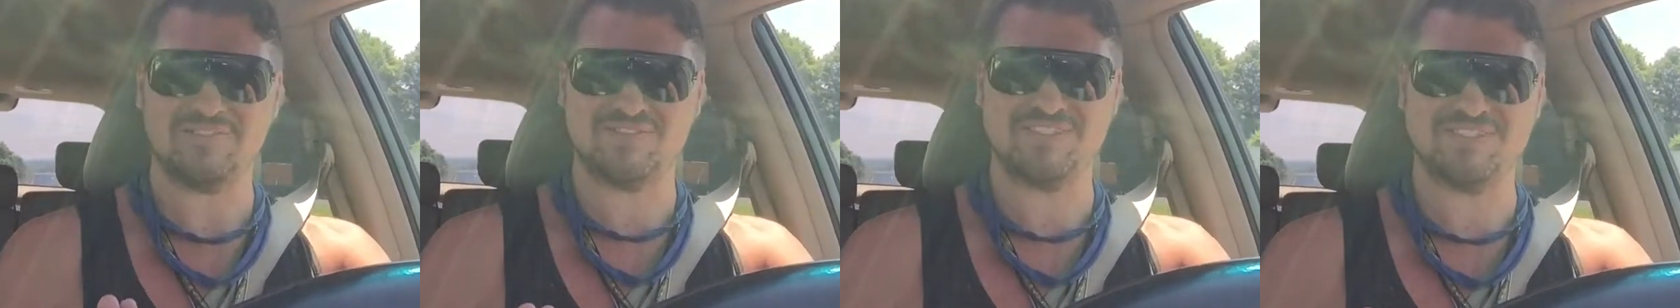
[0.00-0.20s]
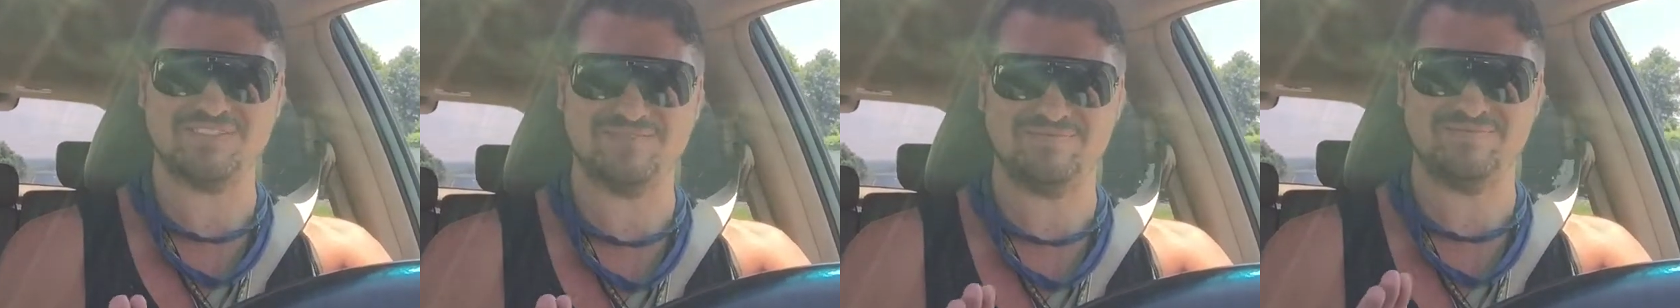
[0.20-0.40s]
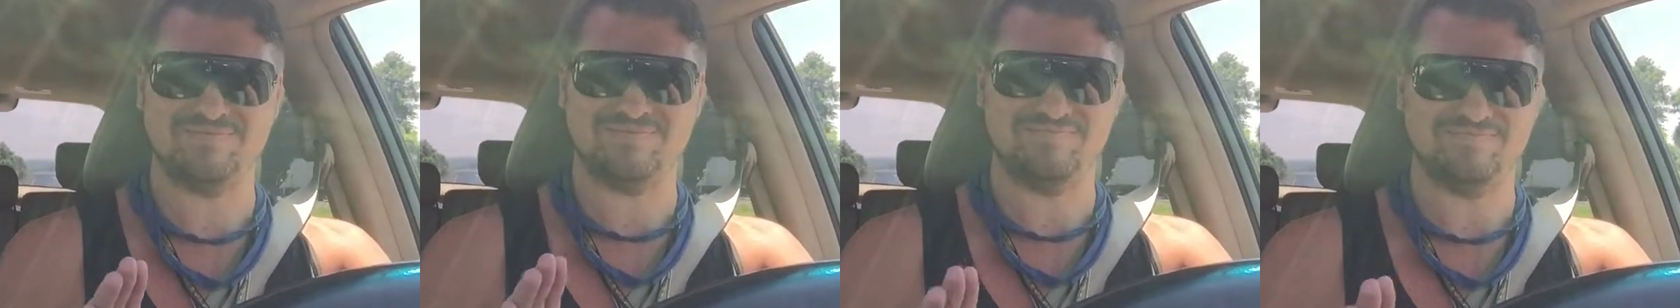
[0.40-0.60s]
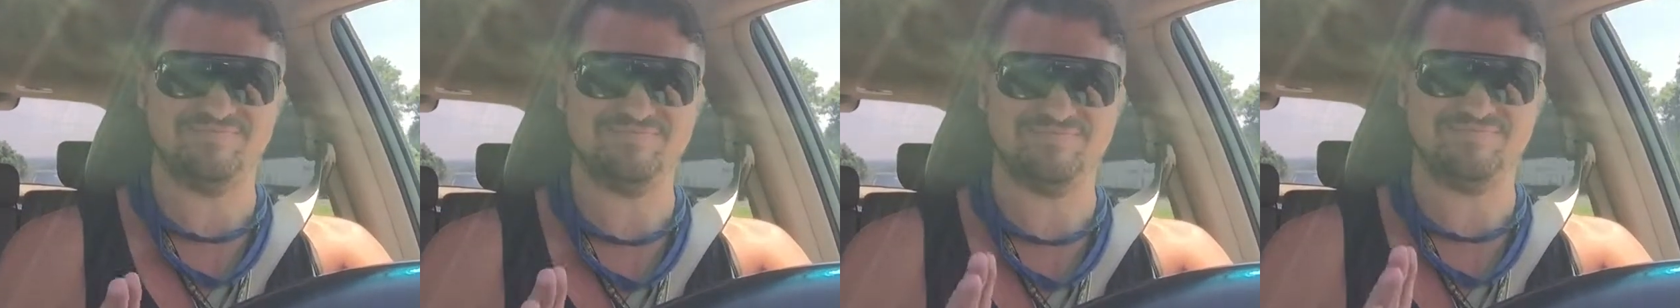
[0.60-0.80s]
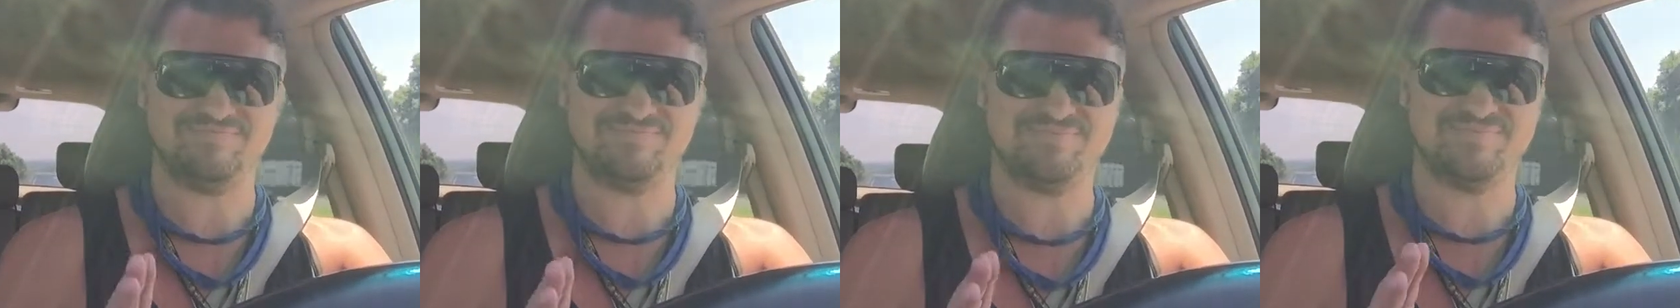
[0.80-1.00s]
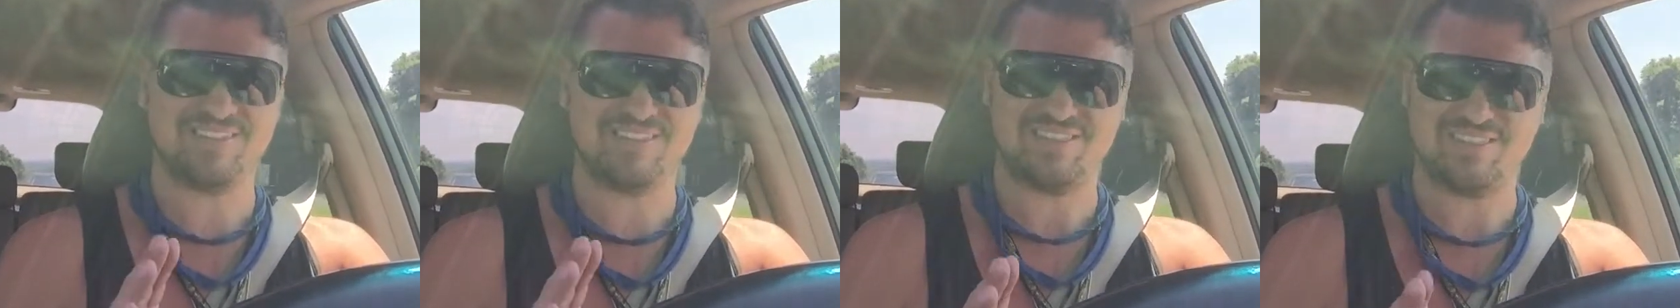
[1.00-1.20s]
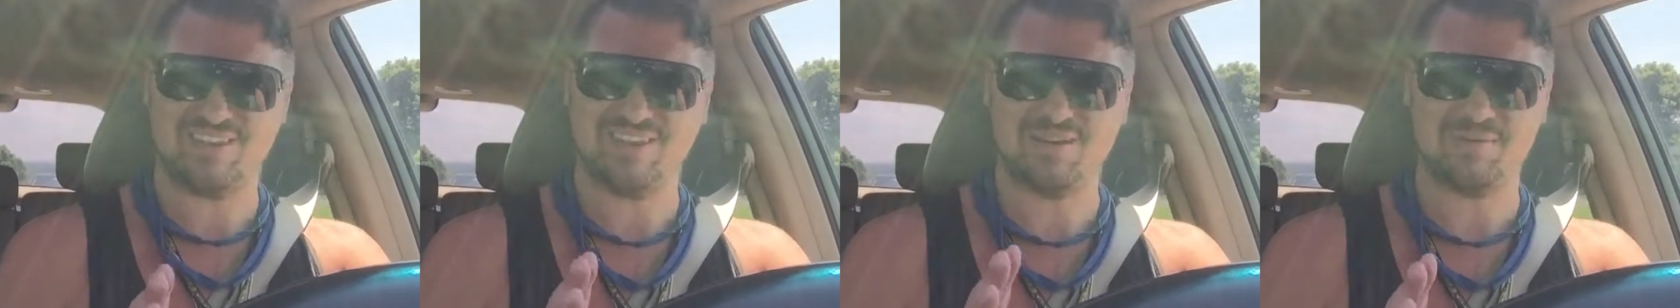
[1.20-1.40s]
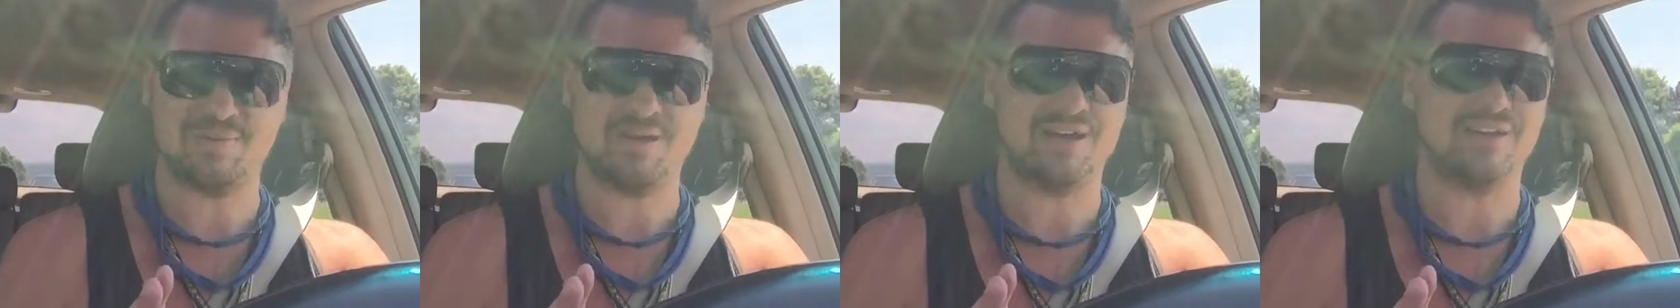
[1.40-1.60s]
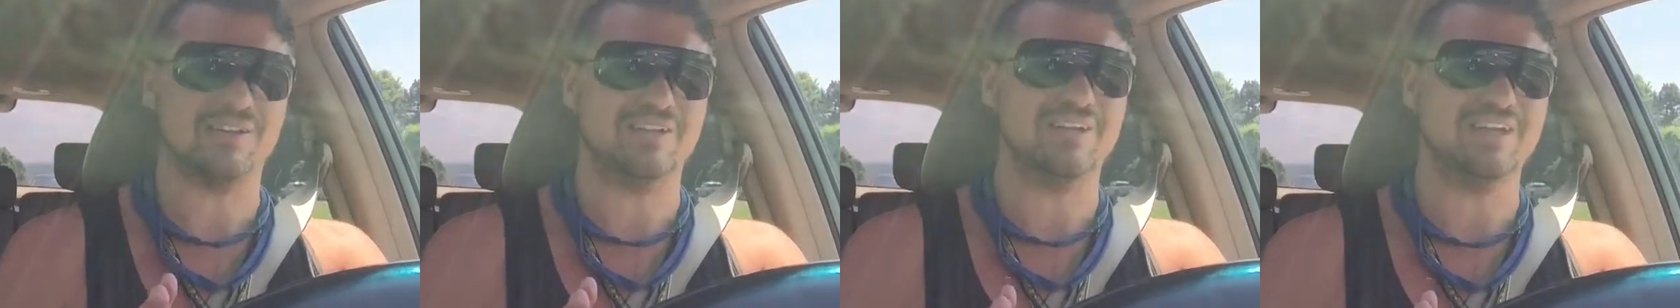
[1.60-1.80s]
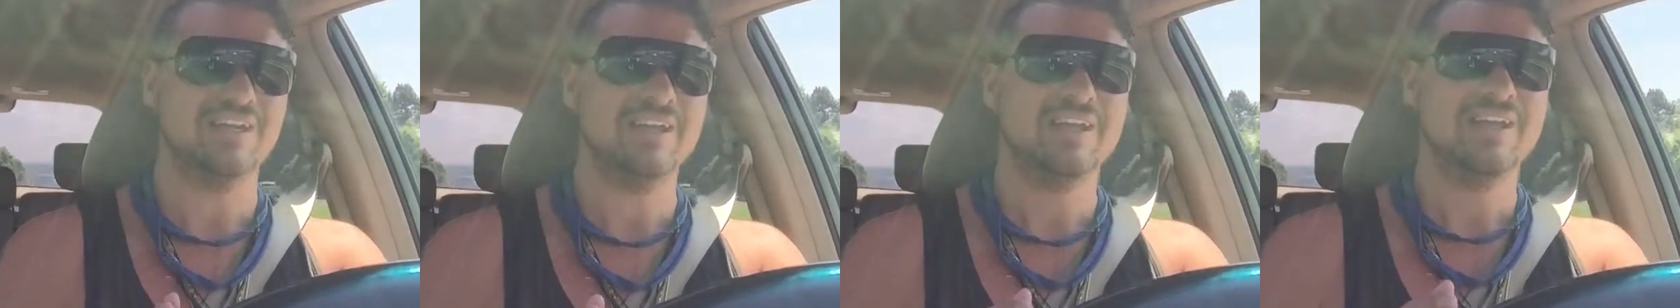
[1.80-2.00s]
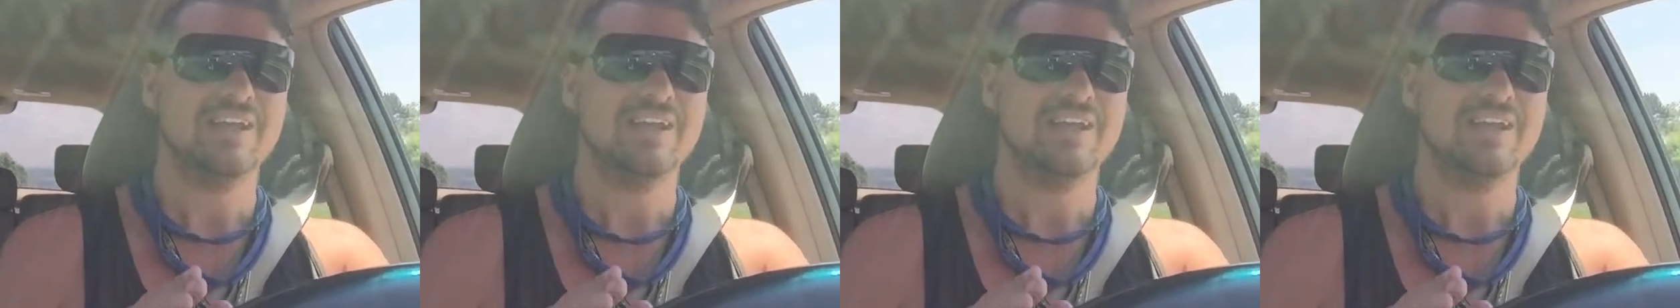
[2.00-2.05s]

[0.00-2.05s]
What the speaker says: have to think about it.